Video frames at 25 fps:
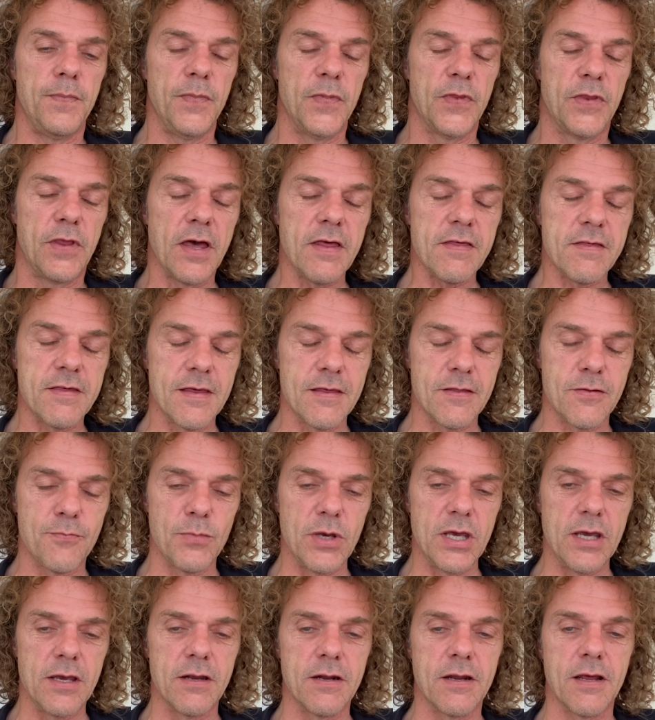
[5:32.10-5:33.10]
Does this
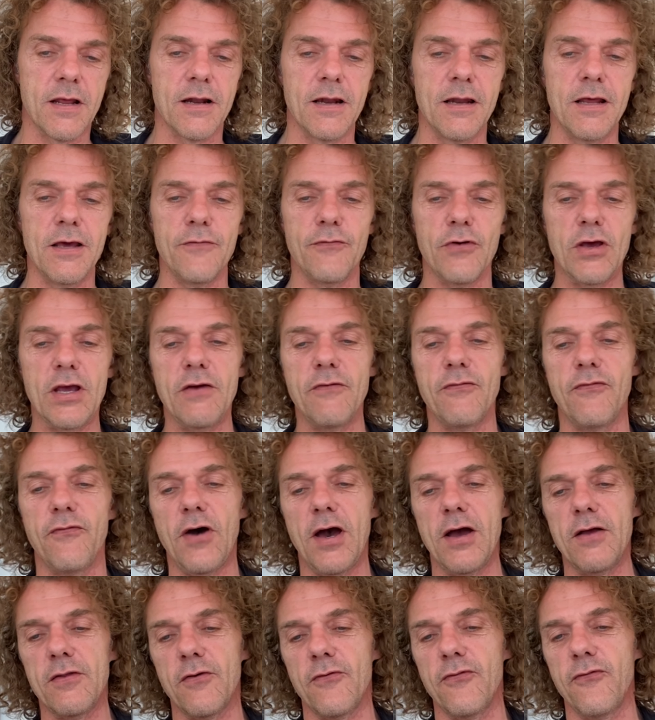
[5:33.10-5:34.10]
mean that living in
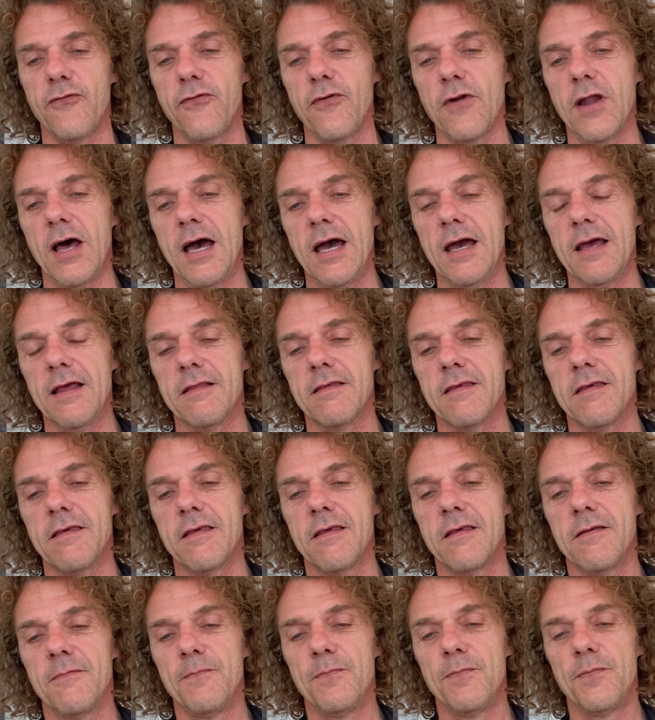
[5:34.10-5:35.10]
fight or flight
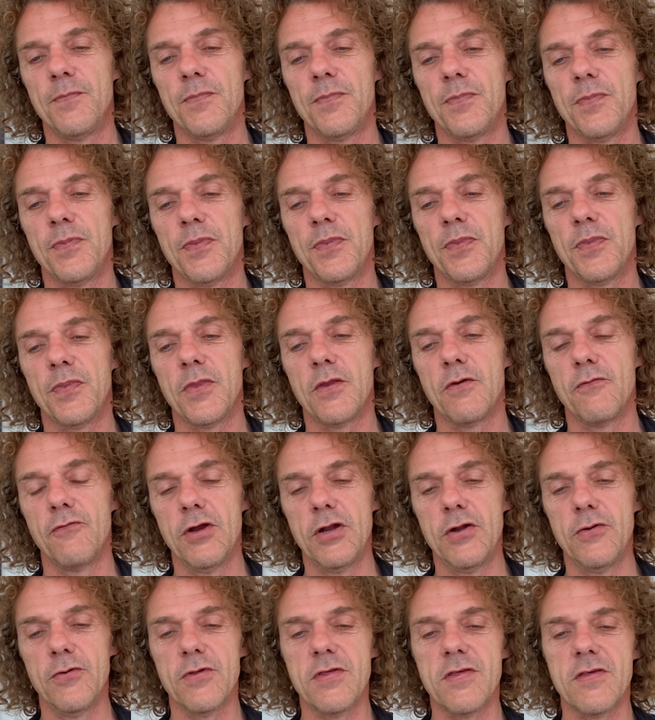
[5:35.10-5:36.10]

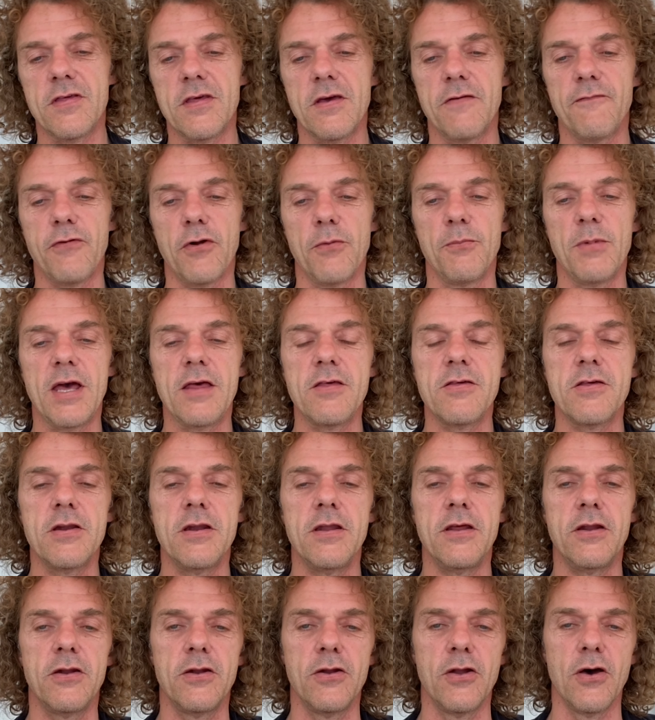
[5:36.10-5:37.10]
reduces
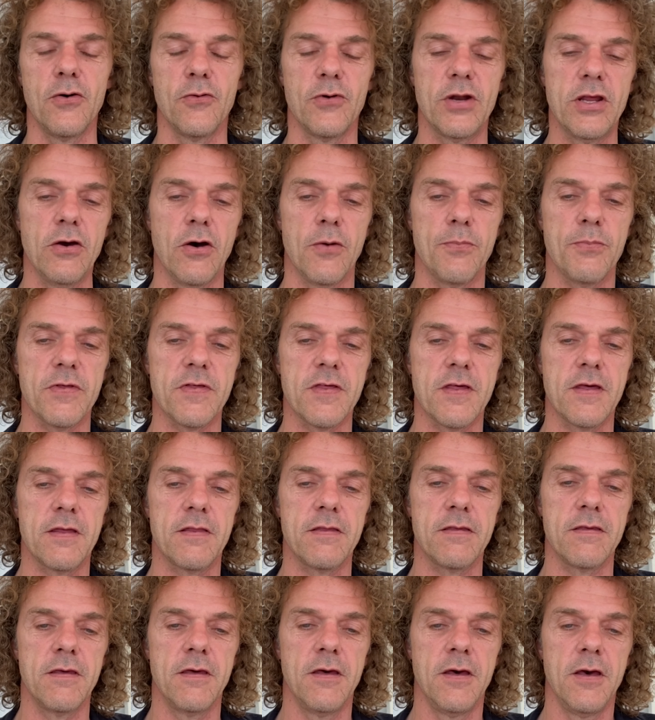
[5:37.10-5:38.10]
inflammation? No, the
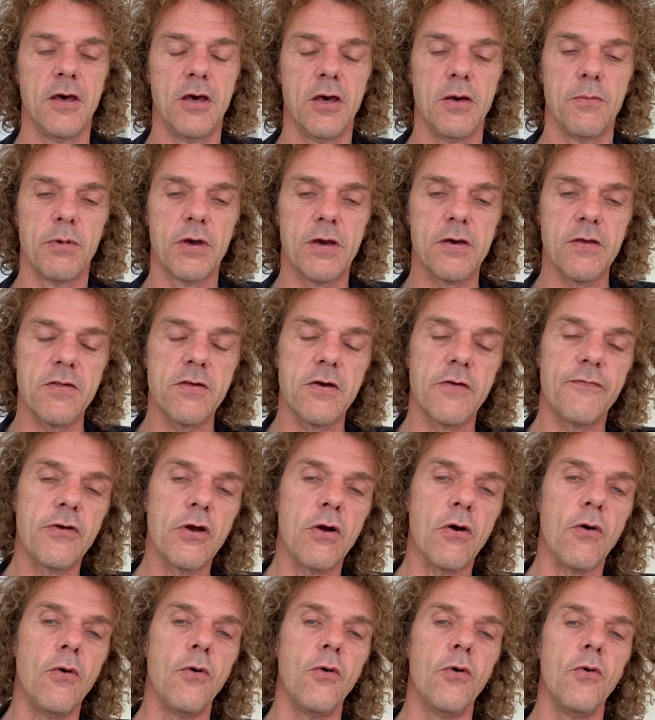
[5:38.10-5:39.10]
opposite. Because if
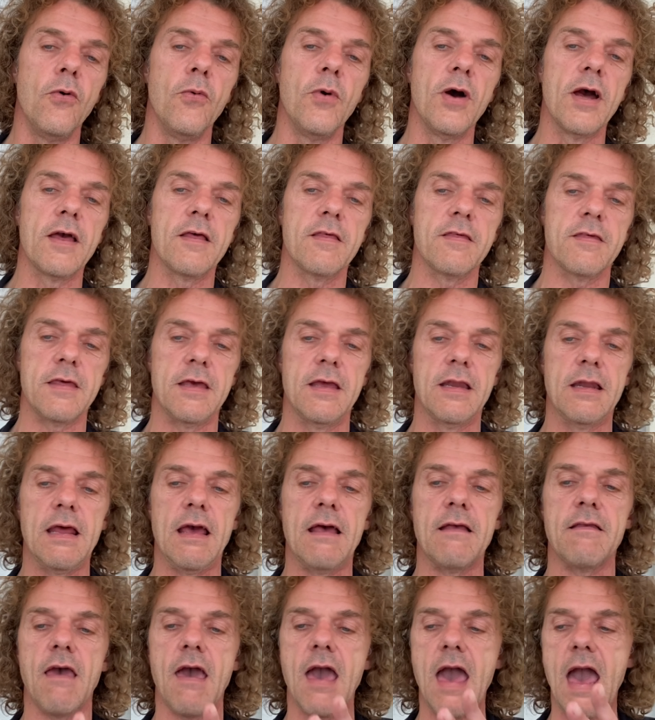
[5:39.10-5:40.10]
you're always in
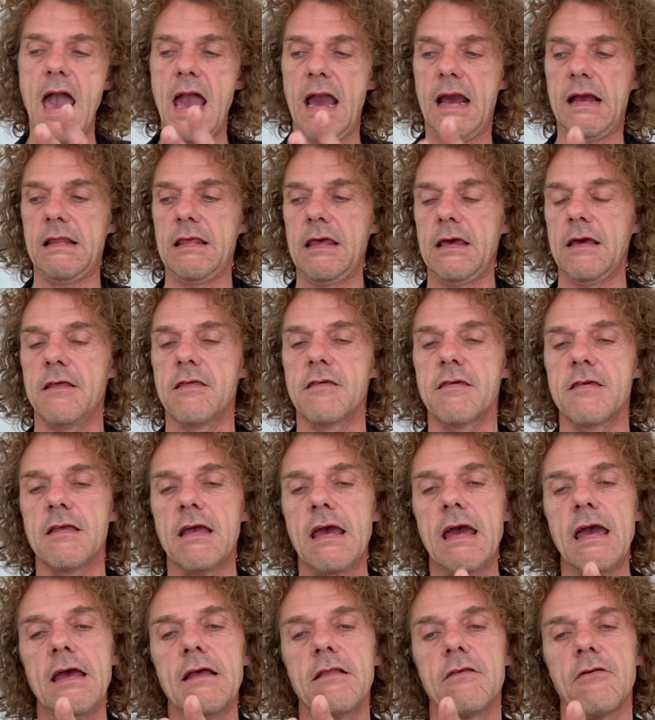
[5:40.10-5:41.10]
that hectic
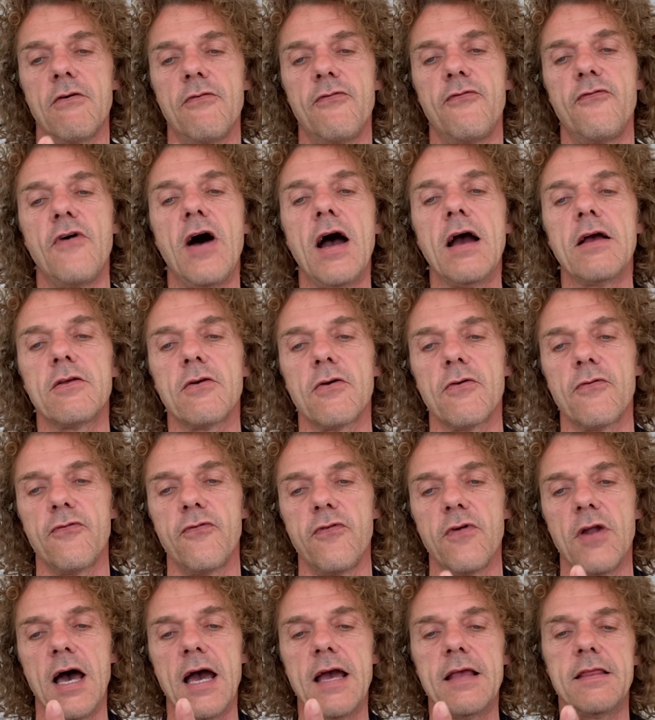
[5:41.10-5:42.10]
state of fight or
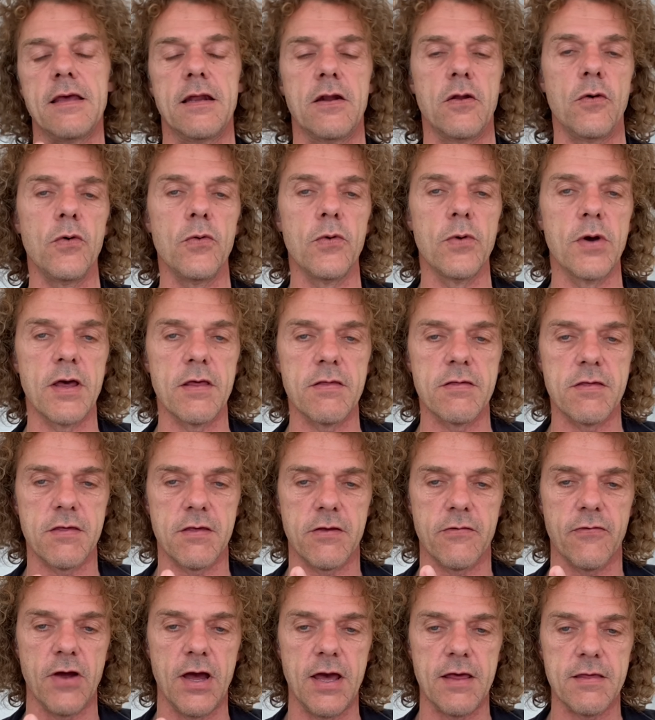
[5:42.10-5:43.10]
flight and always
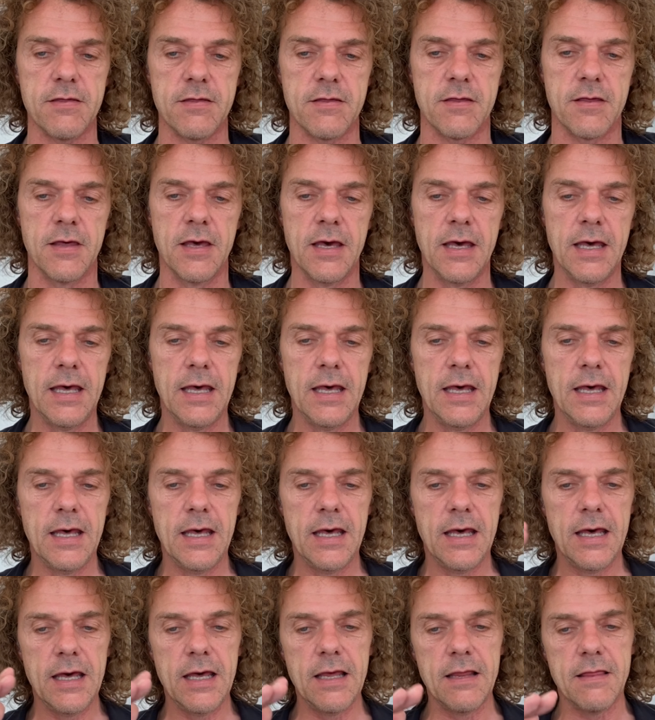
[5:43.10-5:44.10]
stressed,
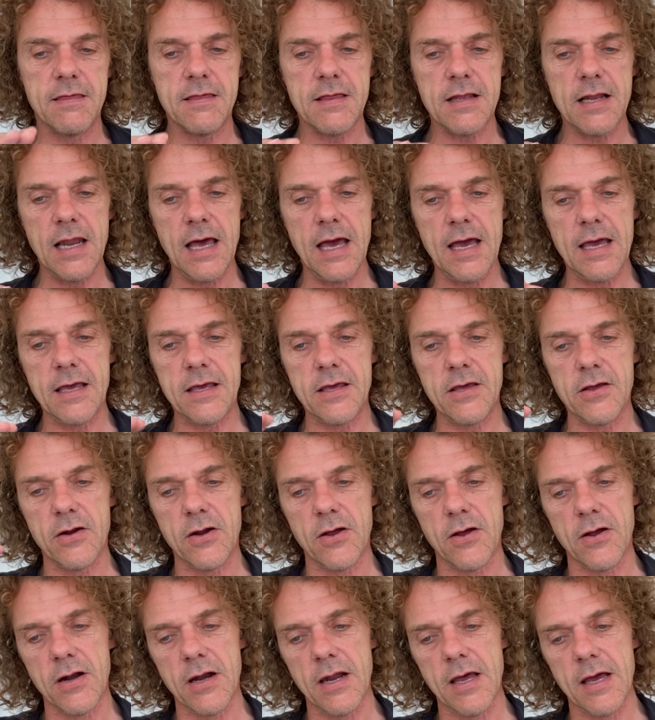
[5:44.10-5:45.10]
it's like,
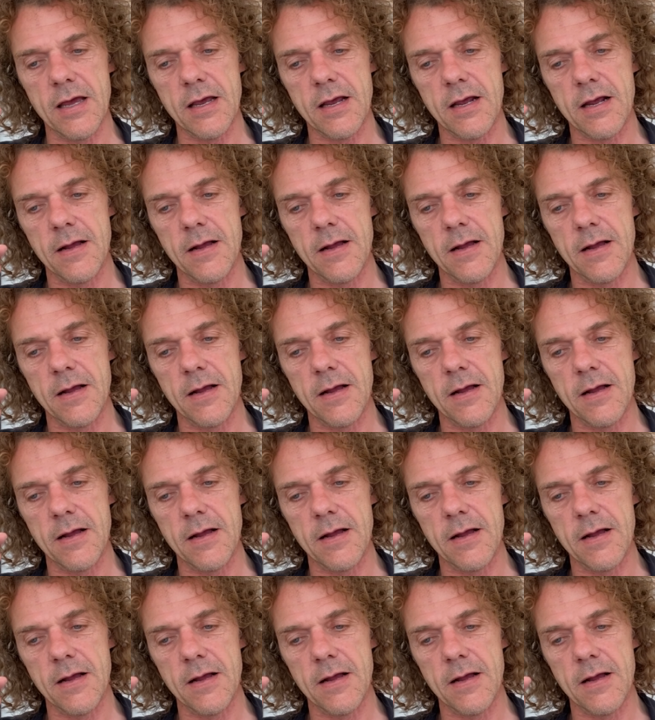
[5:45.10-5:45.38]
the